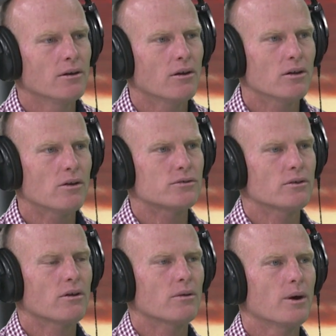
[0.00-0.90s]
I lost
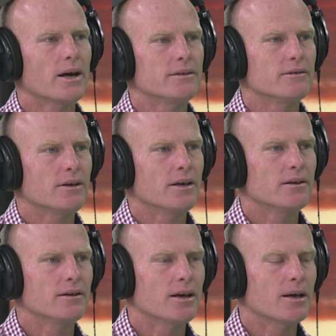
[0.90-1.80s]
a lot of weight,
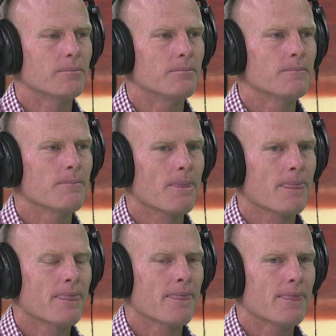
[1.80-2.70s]
and
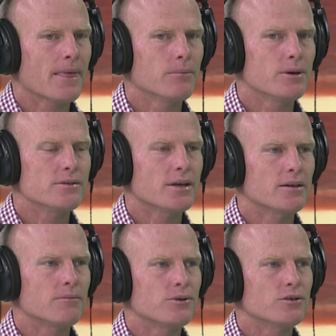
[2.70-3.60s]
went
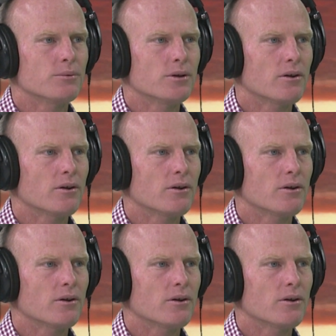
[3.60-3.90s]
down to Brisbane,